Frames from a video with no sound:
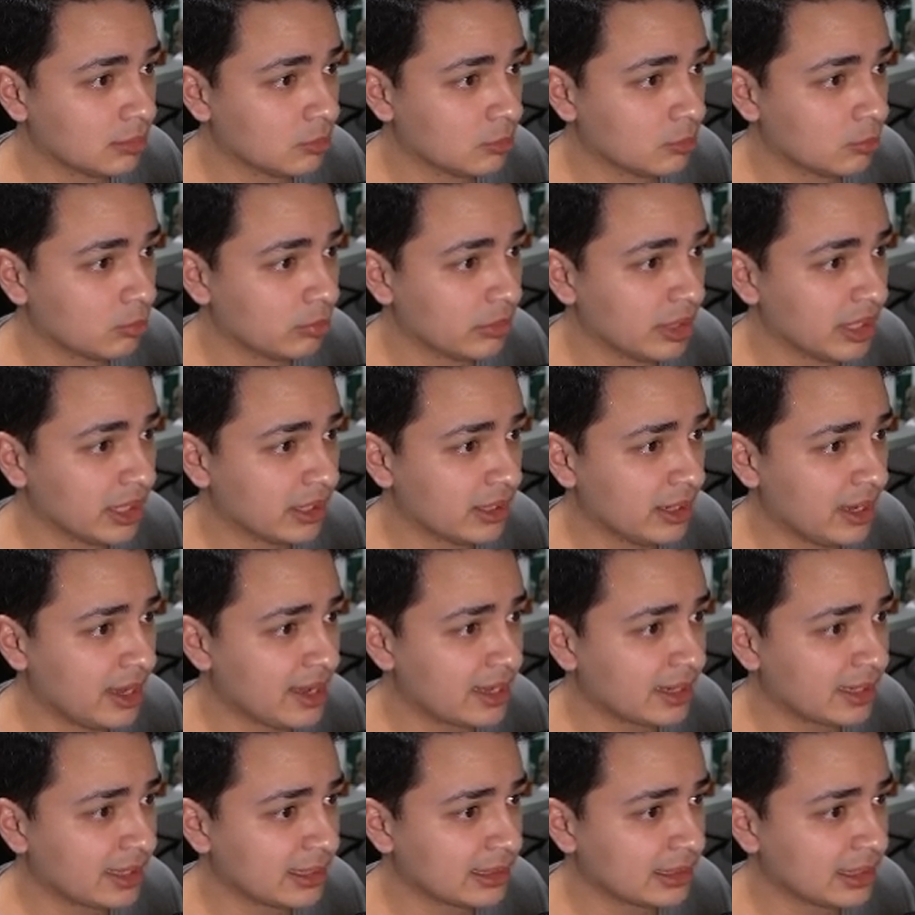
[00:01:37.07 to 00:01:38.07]
make
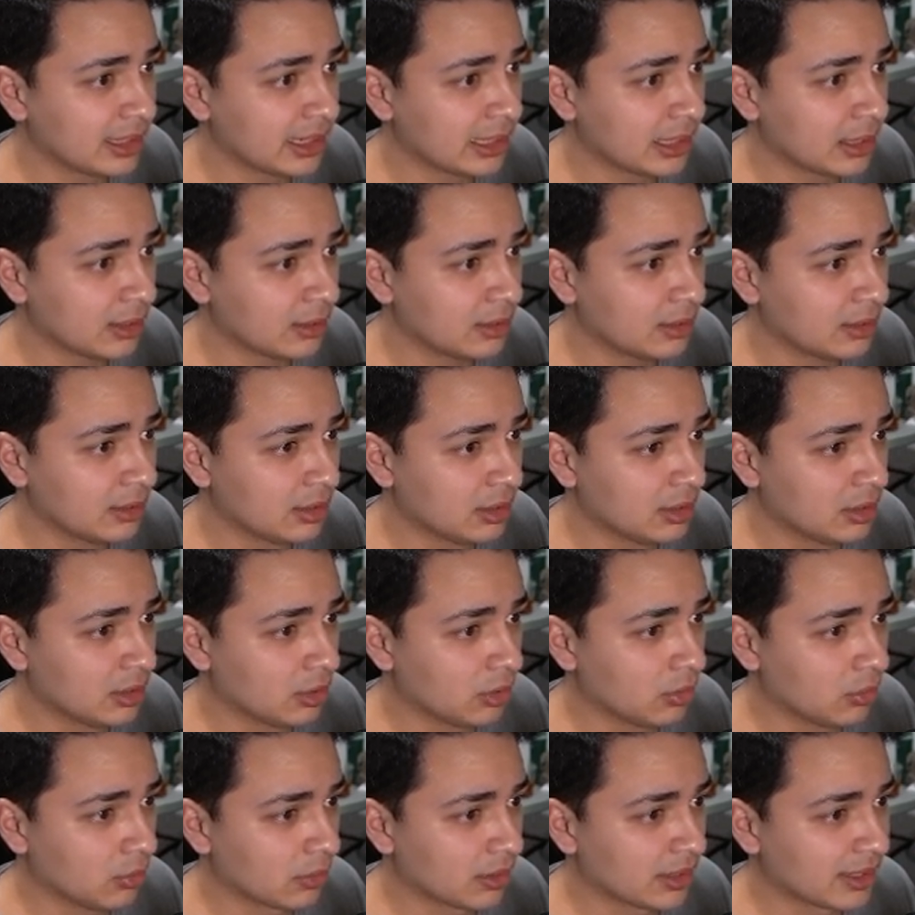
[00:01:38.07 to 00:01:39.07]
any like
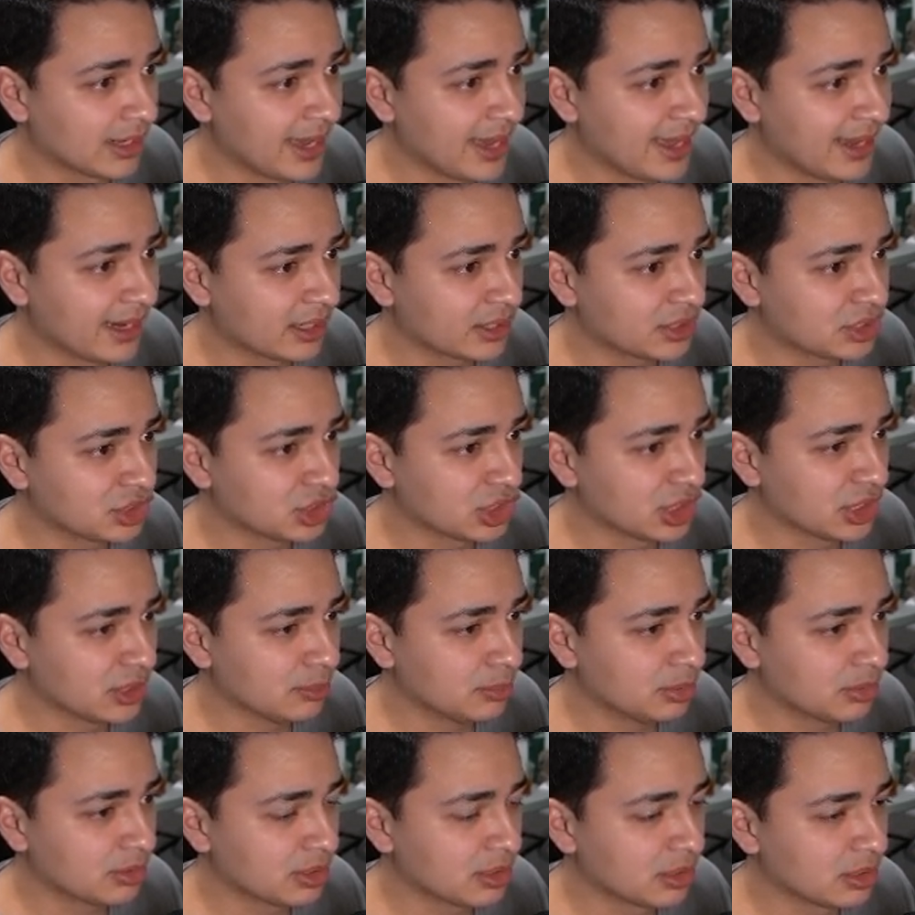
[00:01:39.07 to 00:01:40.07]
organic
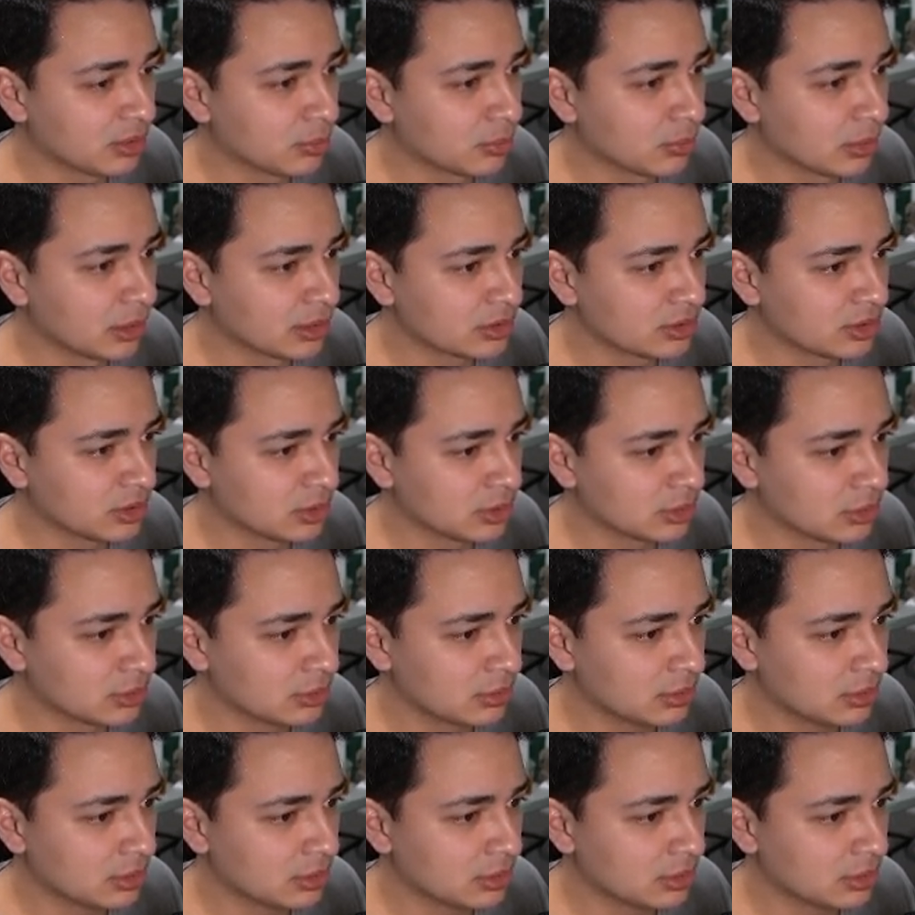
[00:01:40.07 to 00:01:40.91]
shape that you want to,